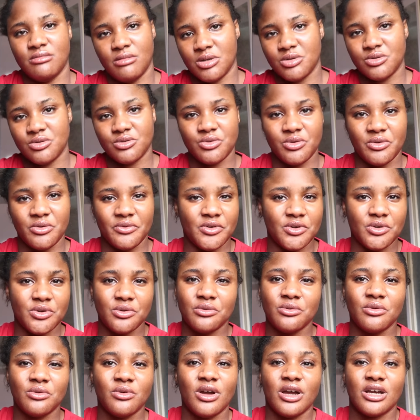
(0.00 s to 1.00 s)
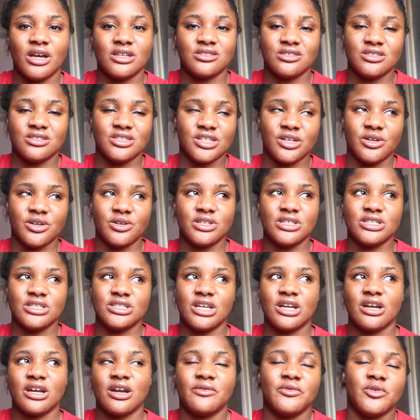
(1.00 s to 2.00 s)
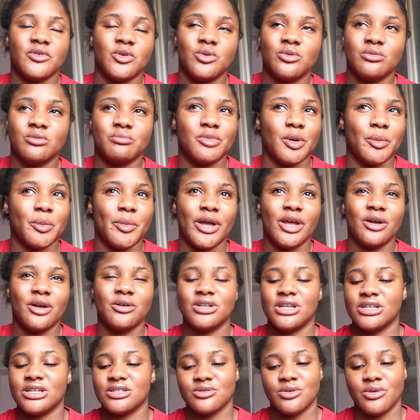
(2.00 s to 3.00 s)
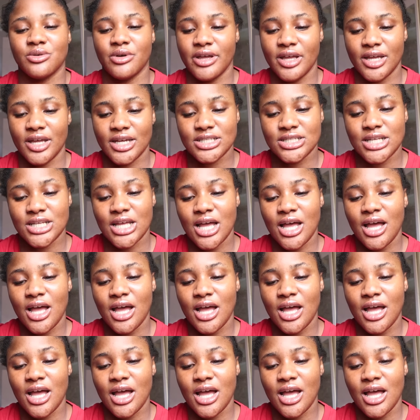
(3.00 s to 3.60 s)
I don't know, if you don't know her, just check on Instagram for Papaya_X.